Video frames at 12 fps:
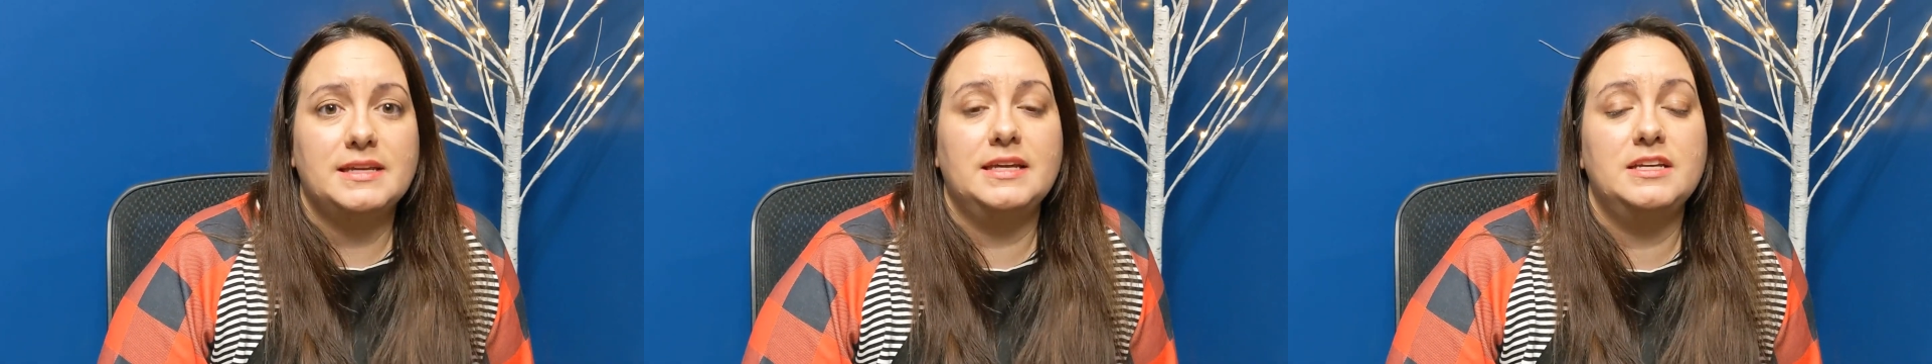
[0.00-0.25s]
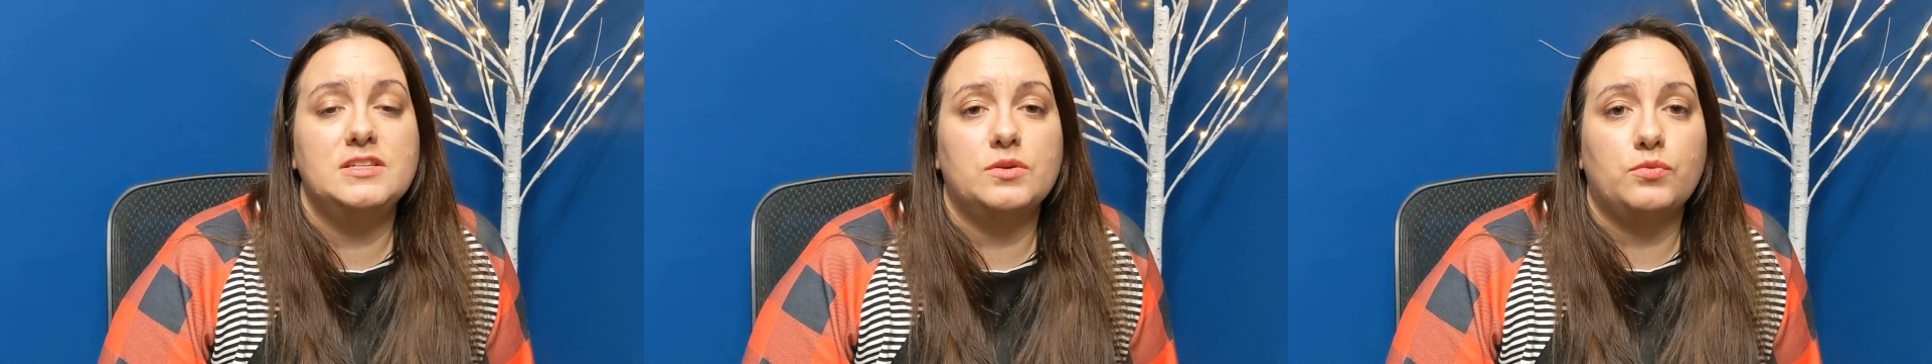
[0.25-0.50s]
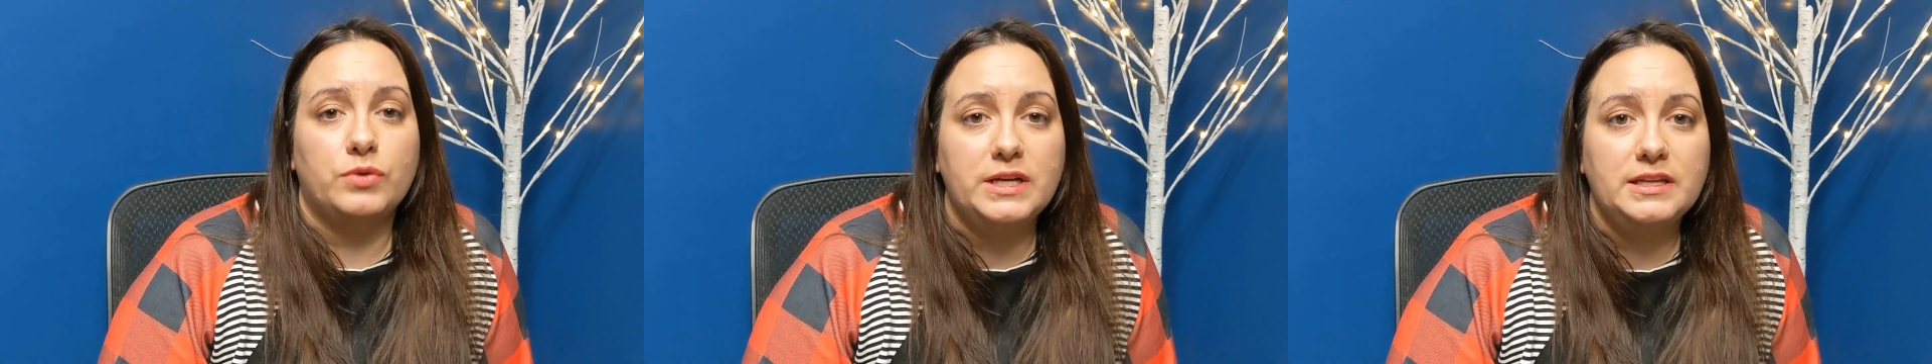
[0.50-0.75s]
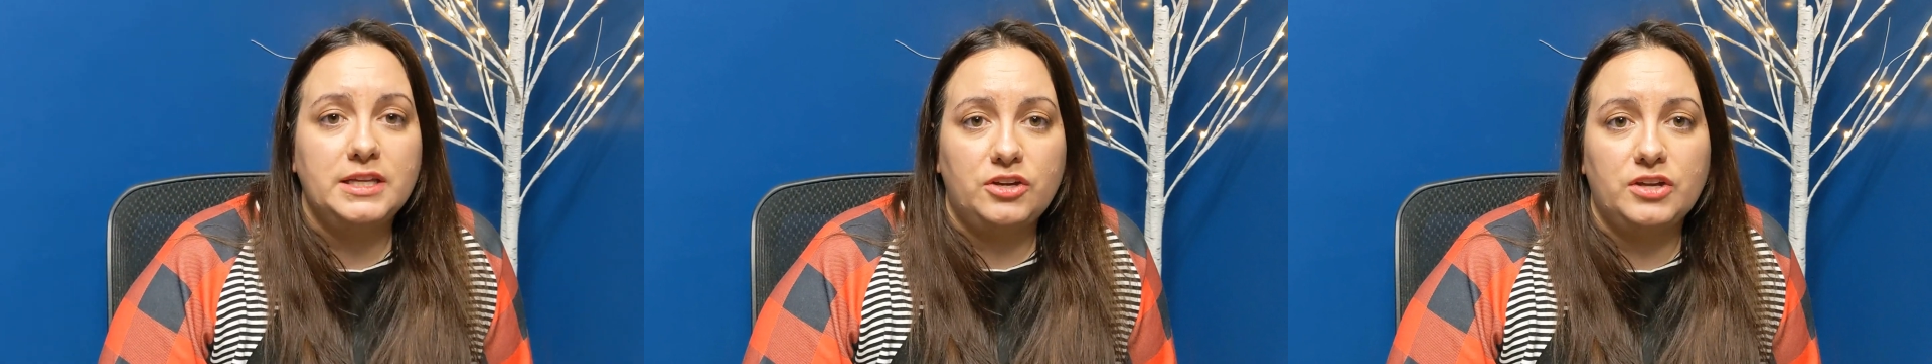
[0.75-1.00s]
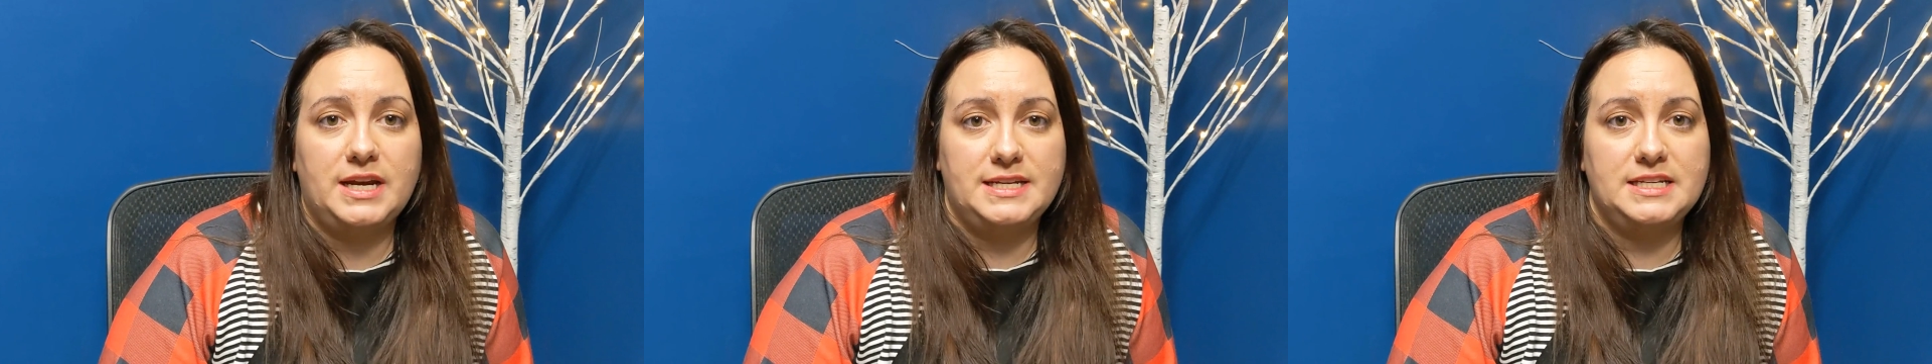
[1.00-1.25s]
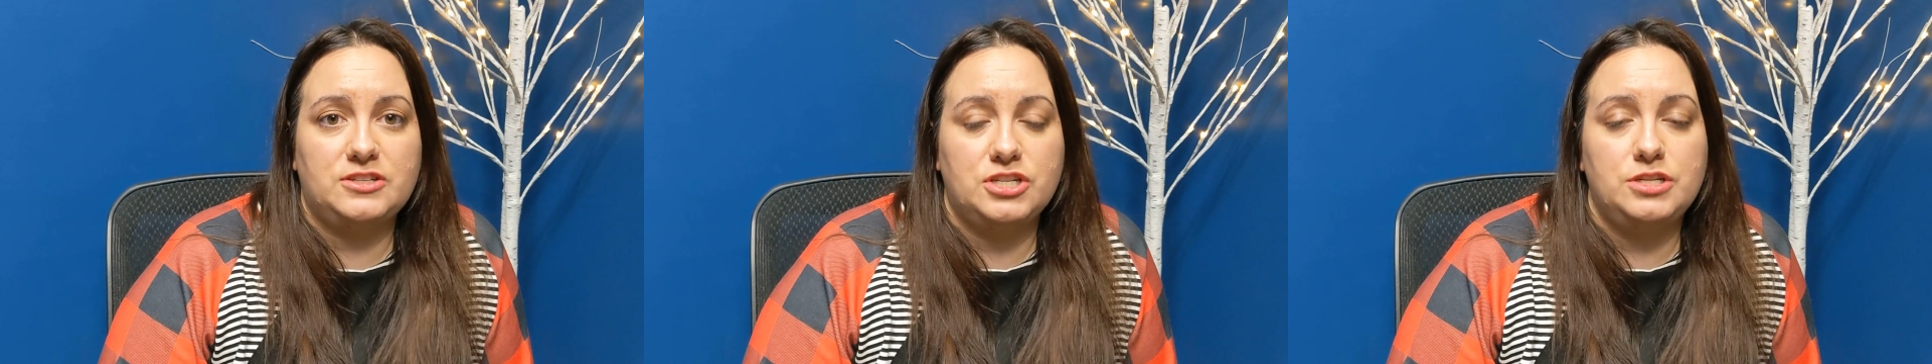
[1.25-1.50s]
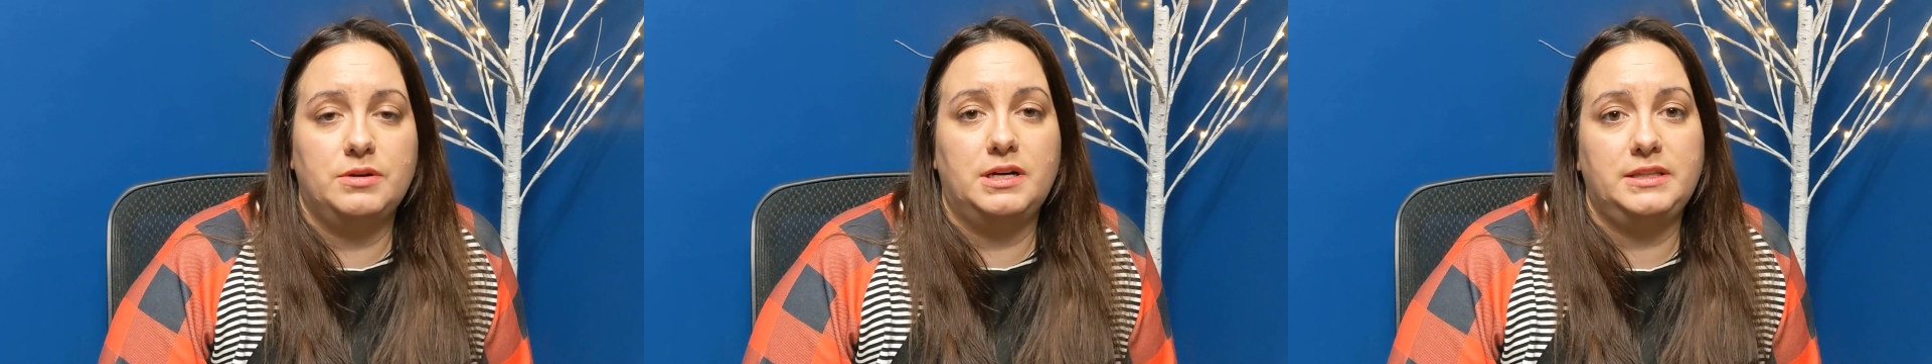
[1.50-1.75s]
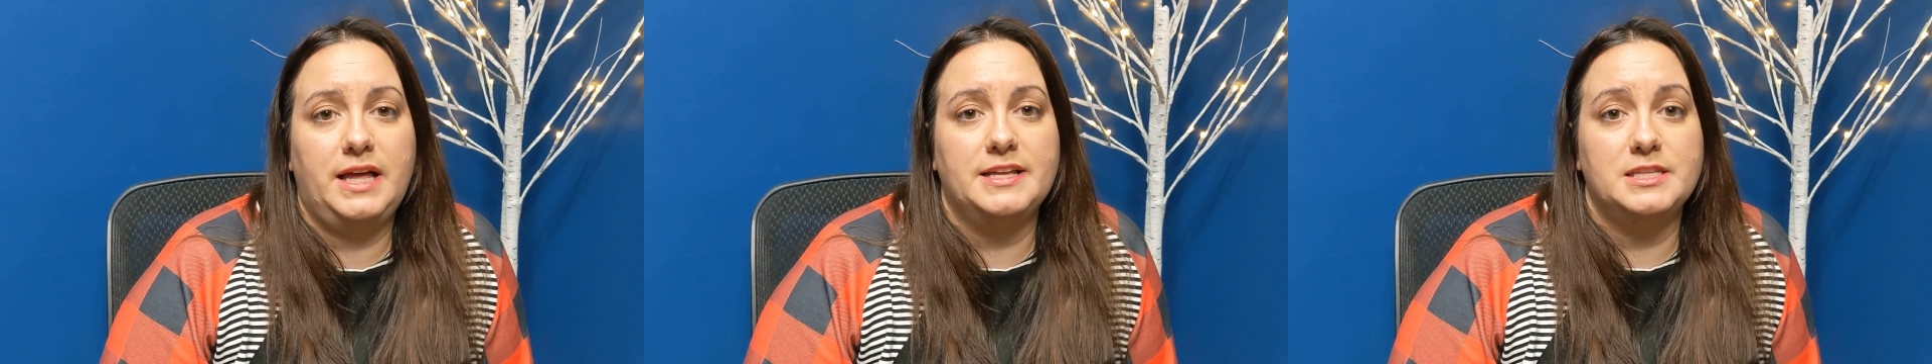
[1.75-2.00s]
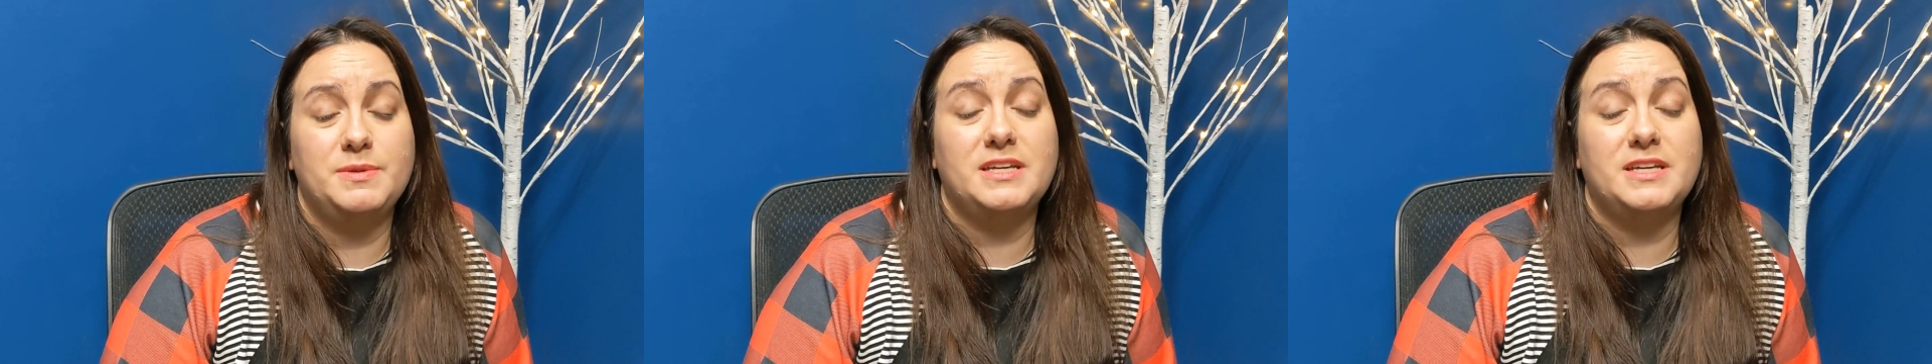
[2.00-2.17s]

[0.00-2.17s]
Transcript: it is a really good idea to do a cleanse,